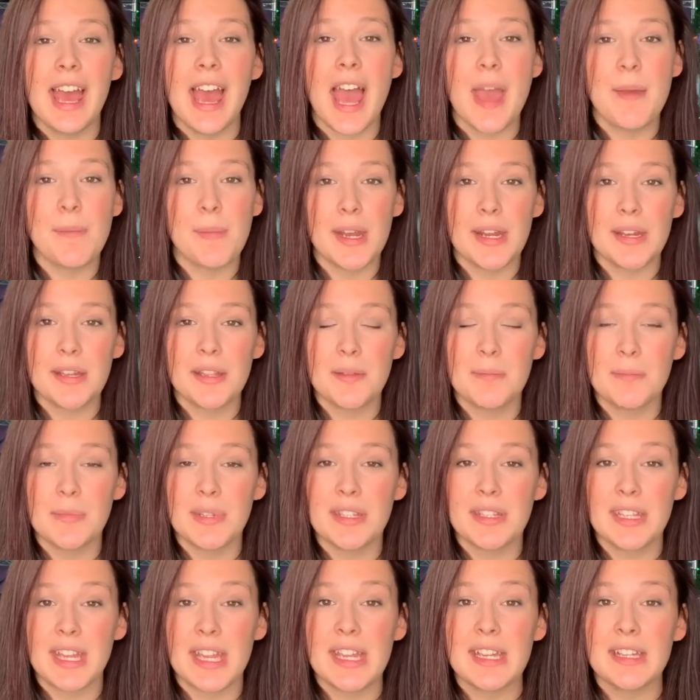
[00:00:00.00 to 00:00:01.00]
I made some
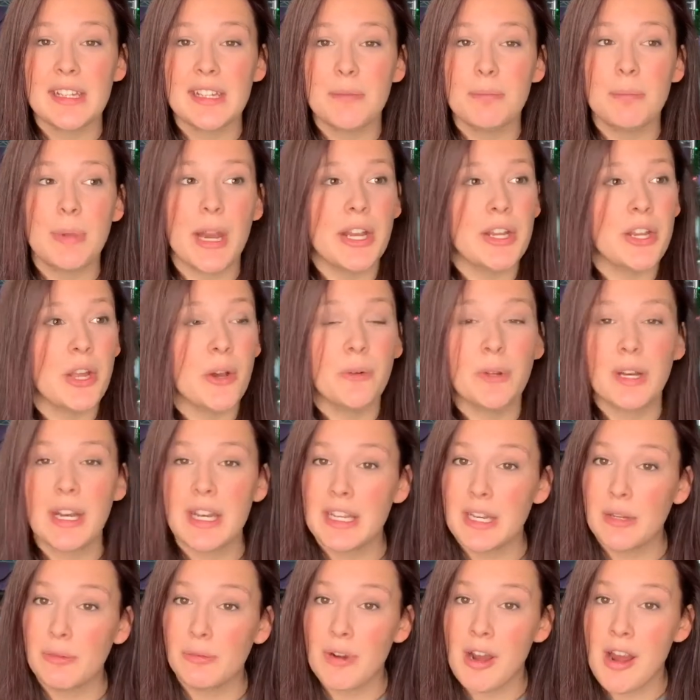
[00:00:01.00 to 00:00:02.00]
mistakes, but I know what I
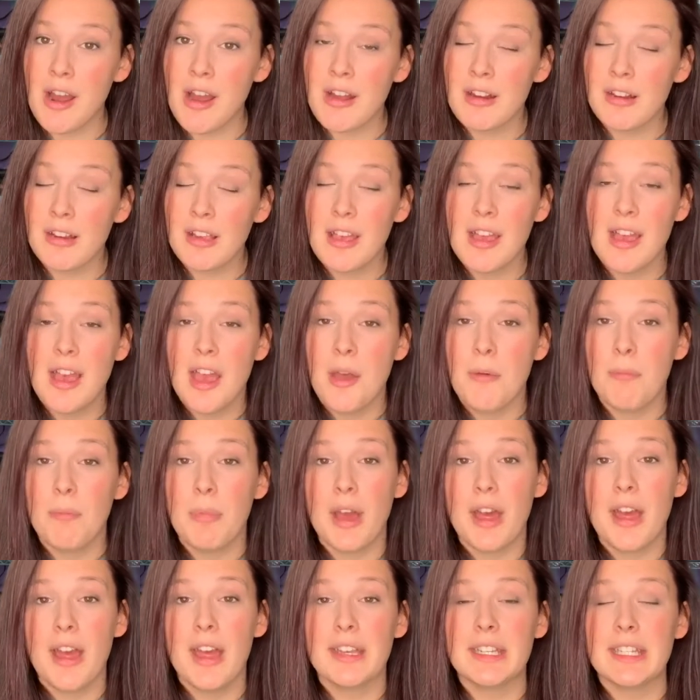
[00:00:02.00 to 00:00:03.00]
did wrong,
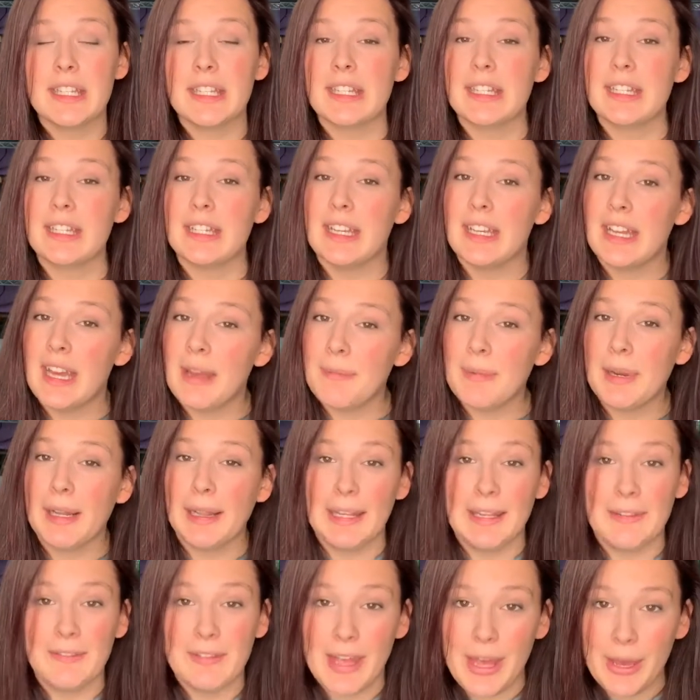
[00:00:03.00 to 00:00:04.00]
but I'm gonna
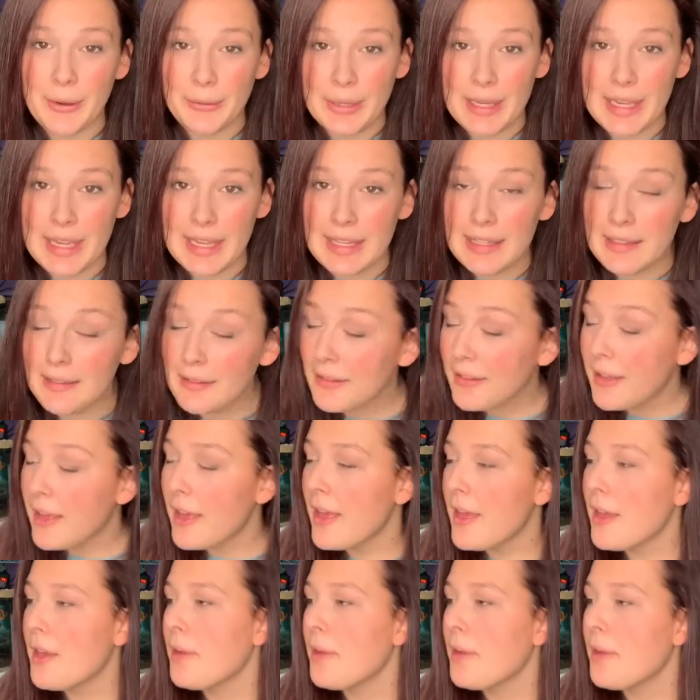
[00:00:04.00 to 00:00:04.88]
leave it how it is.